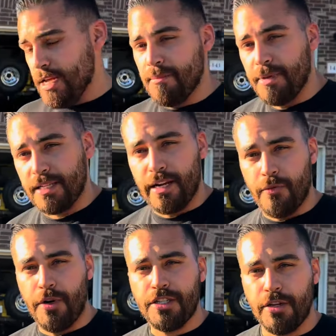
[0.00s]
because I
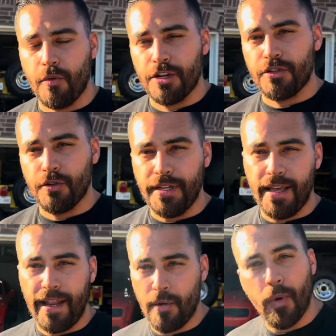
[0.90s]
originally wanted to
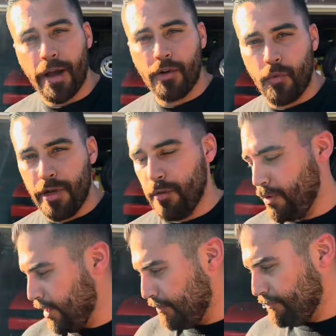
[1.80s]
get a wider wheel
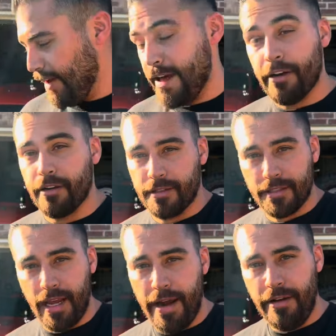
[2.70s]
with a fatter
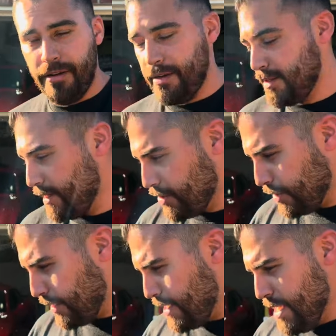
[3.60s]
tire
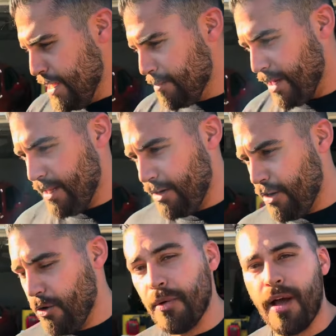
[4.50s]
essentially, but I didn't
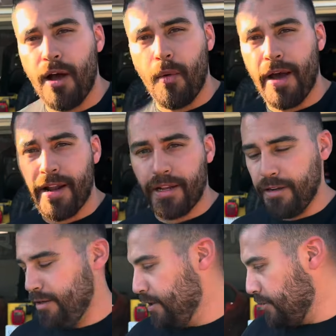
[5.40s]
know how wide I
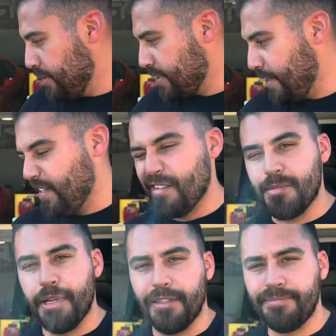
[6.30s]
could go. This kind of gives
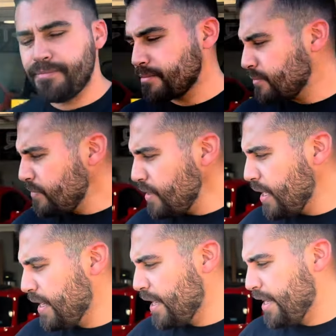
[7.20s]
me
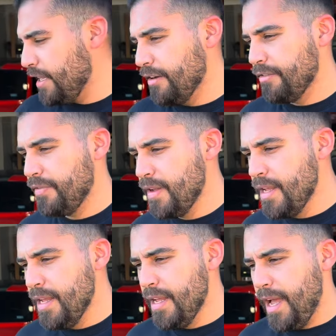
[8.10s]
an idea of
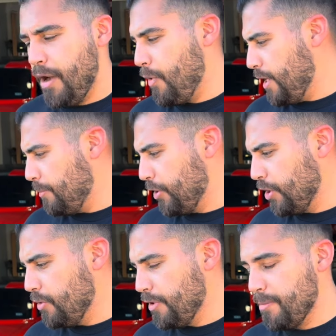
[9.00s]
how wide I'm going to
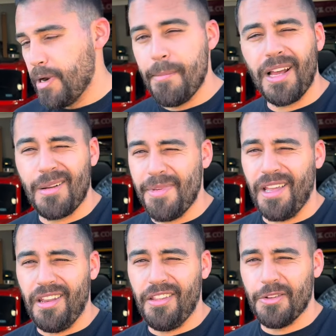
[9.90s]
go with it, but I'm not going to make
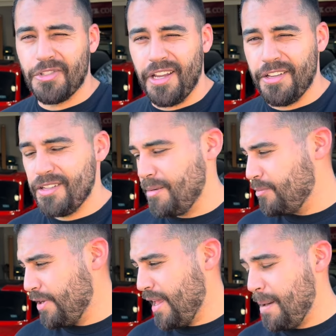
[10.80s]
any of those changes. I'm
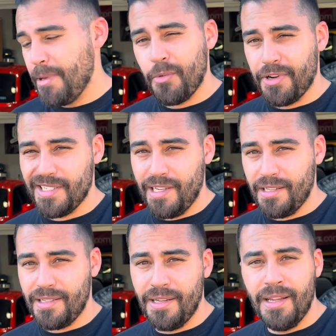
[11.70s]
pretty happy where it
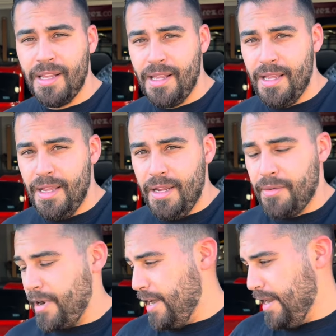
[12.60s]
sits
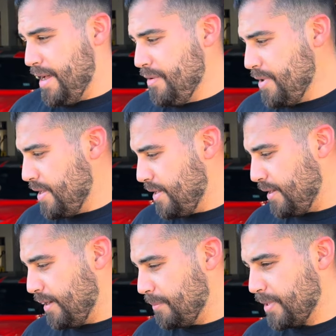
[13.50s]
right now,
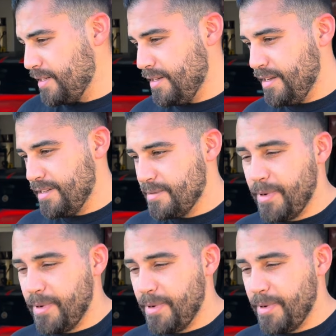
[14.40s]
because it is